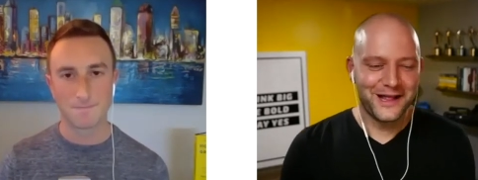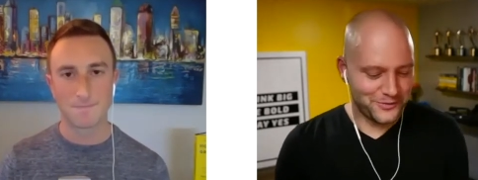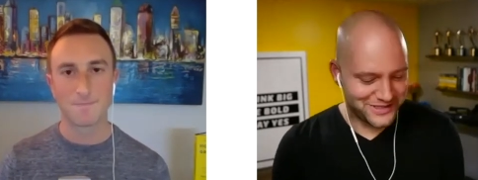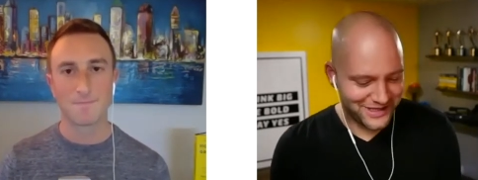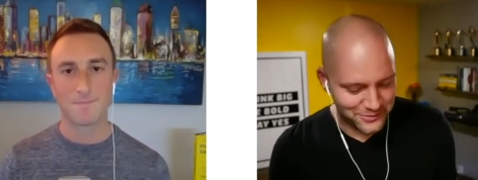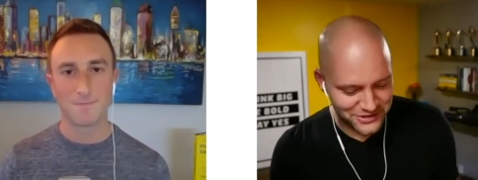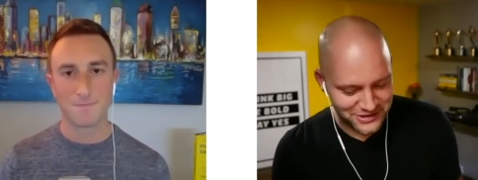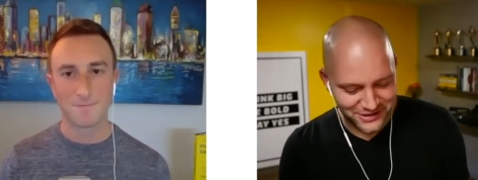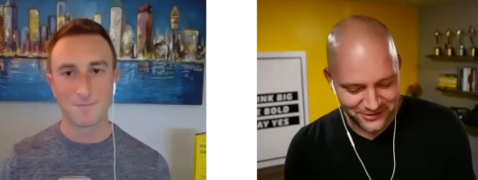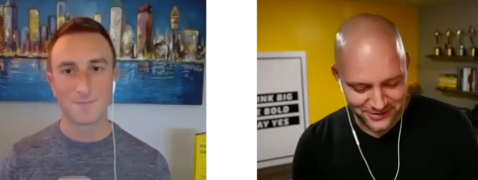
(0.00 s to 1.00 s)
Speaker 1: I was I was
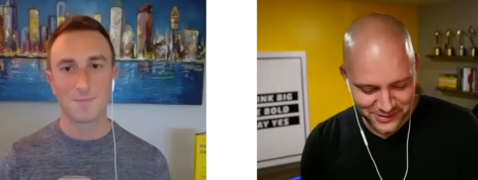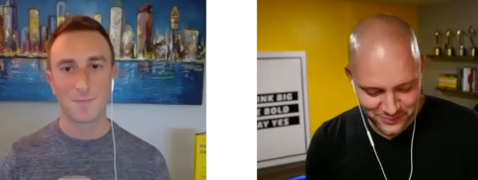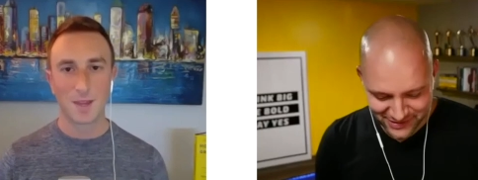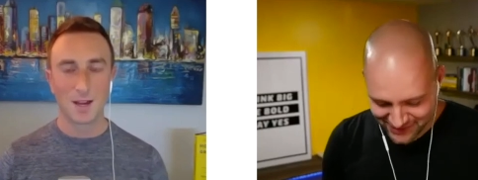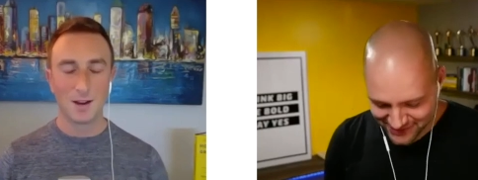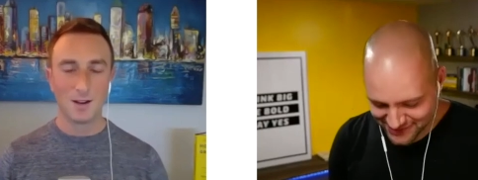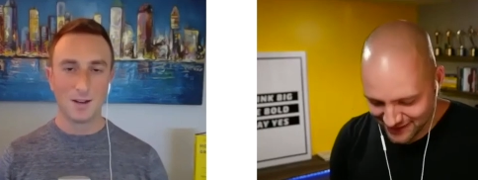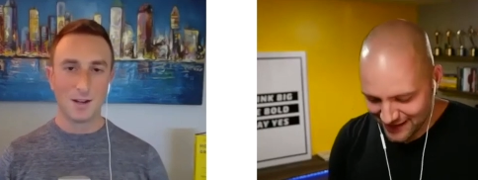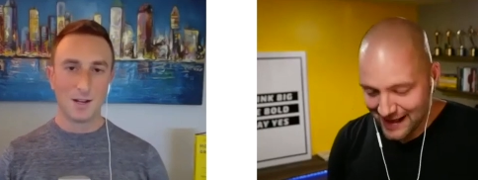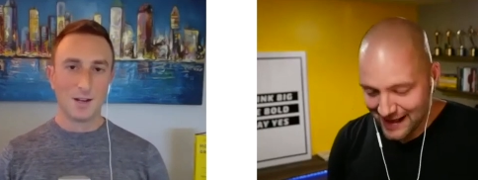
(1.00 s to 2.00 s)
just curious because
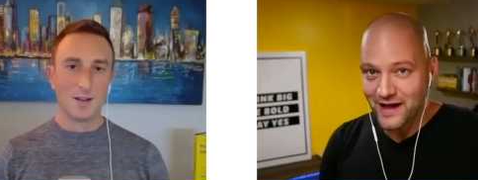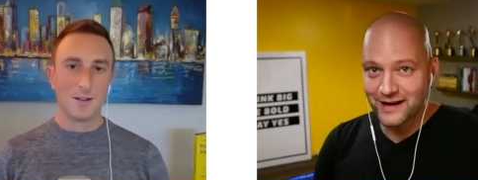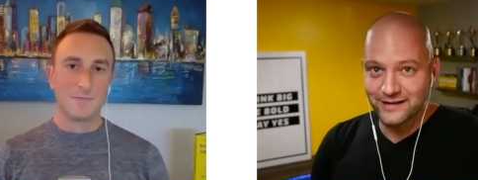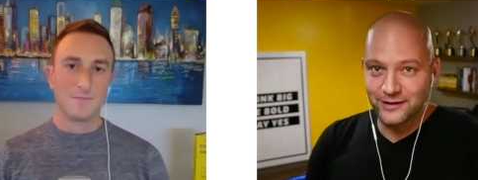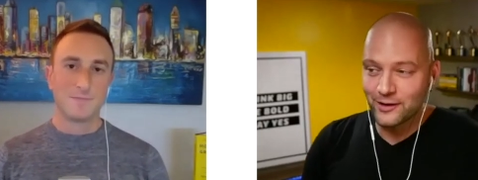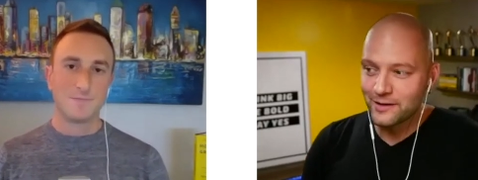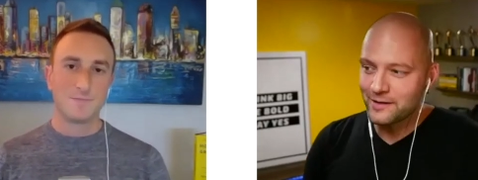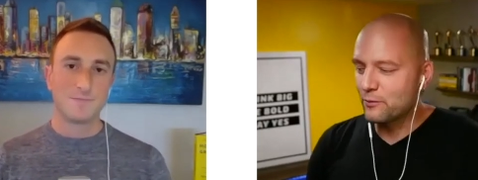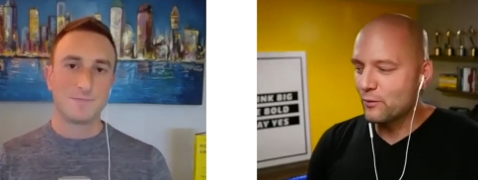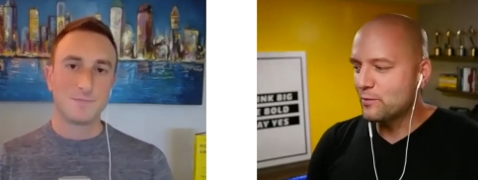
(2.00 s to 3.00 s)
I'm not you know
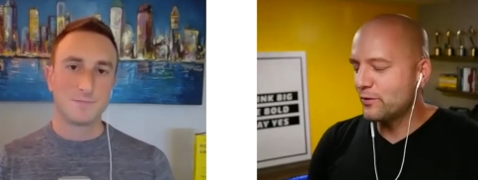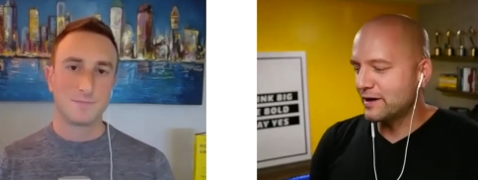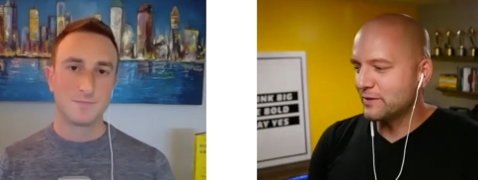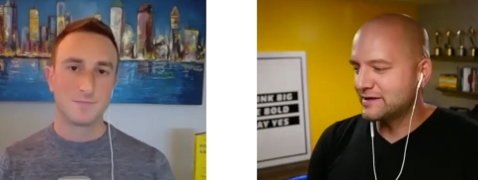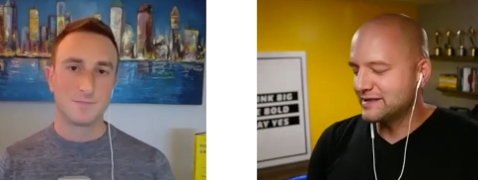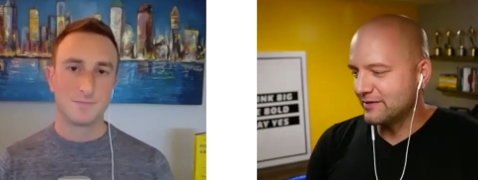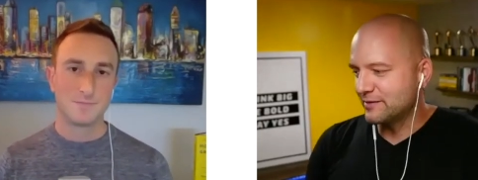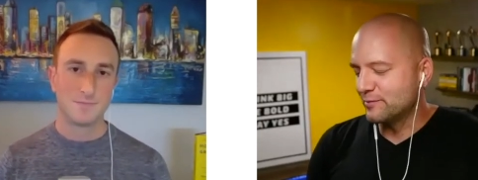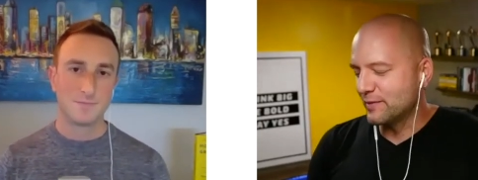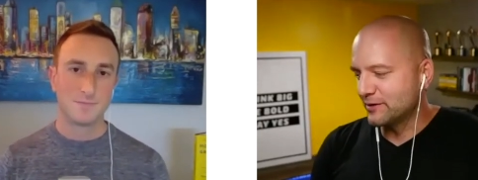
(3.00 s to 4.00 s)
at one point I went down
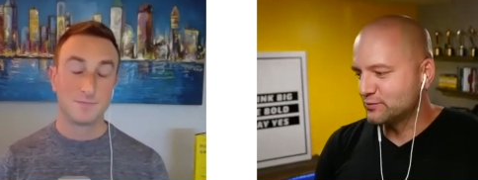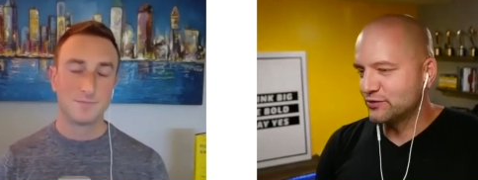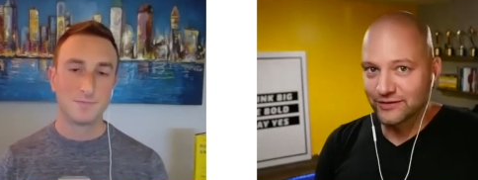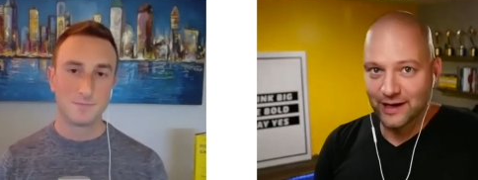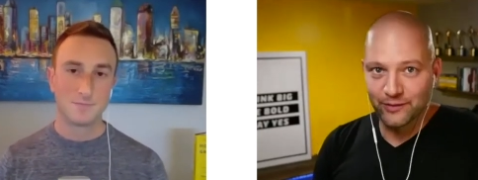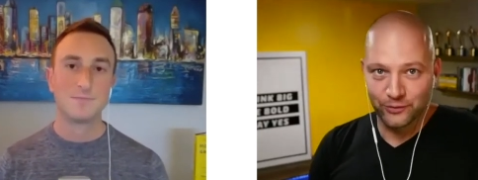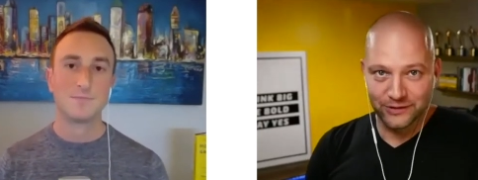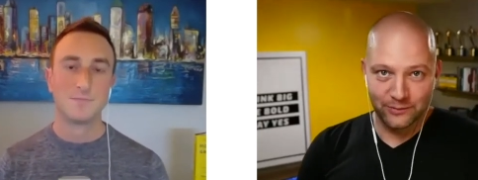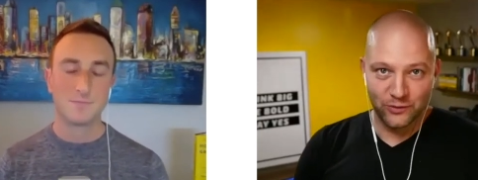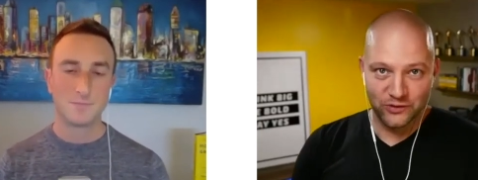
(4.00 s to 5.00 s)
the Myers Briggs rabbit
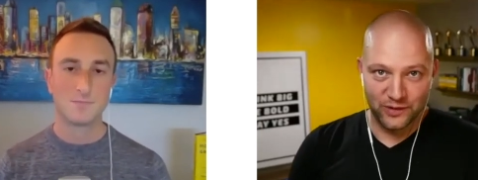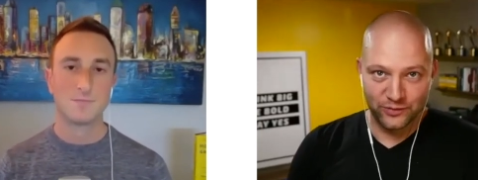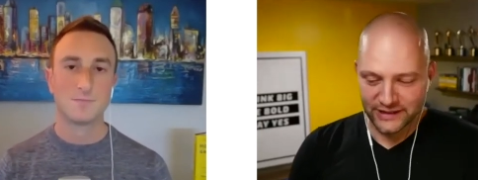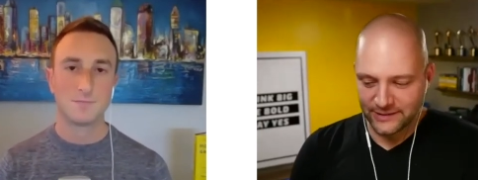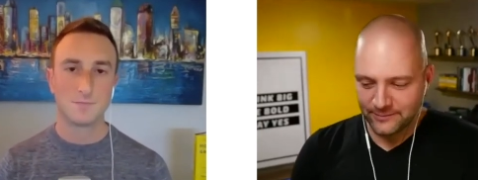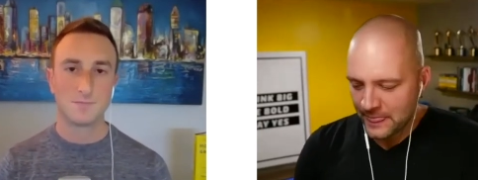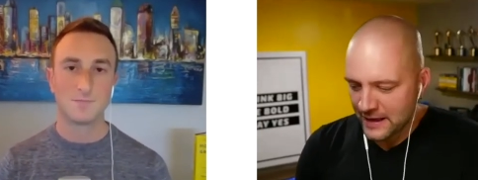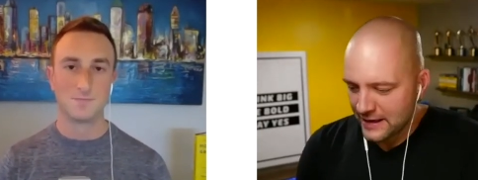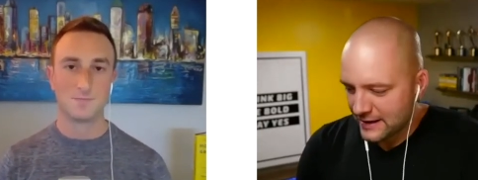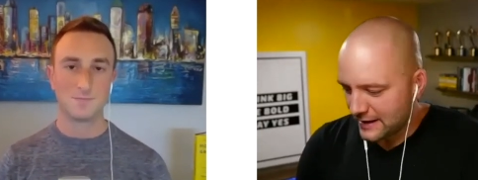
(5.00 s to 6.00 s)
hole like most people did,
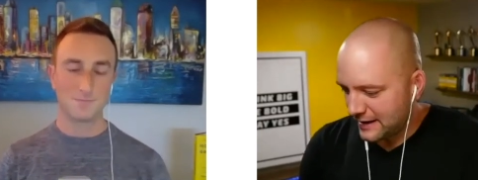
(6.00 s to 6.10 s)
mm-hmm.